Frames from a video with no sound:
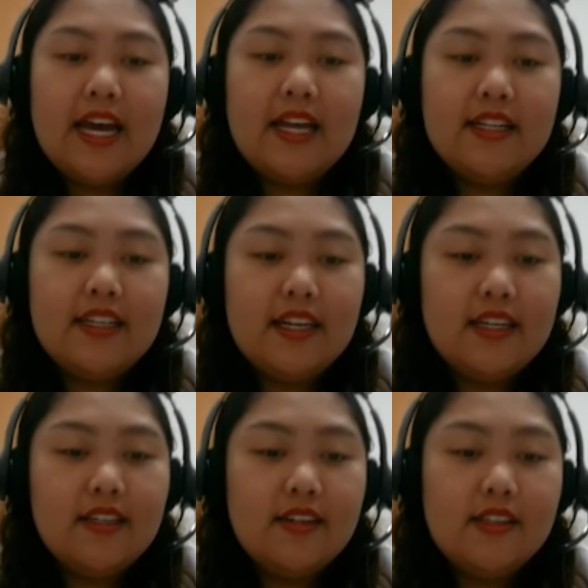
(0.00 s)
and
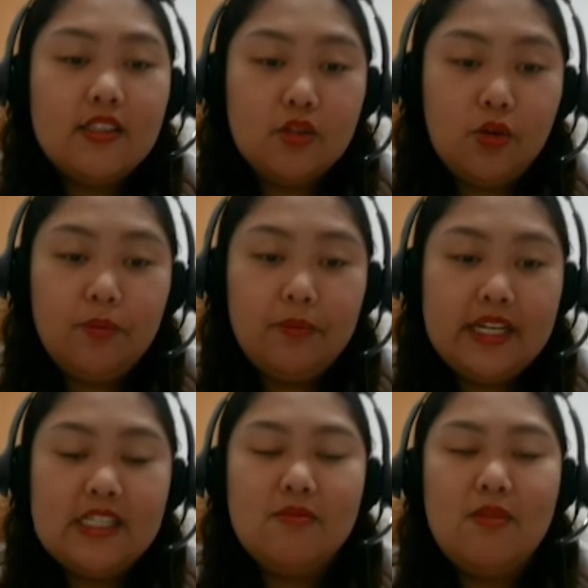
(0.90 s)
then school
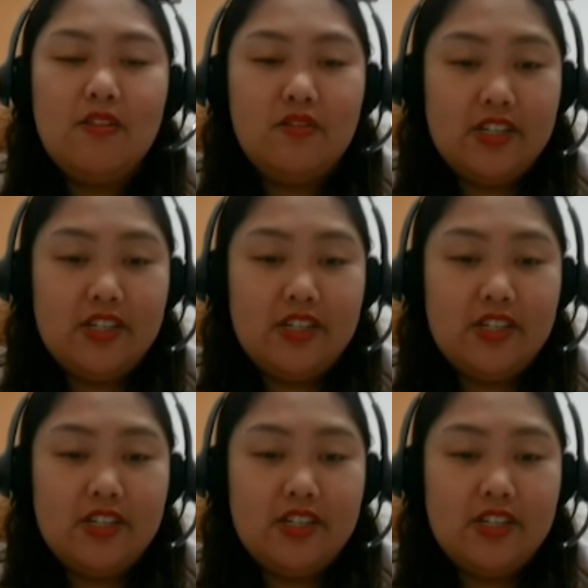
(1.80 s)
placement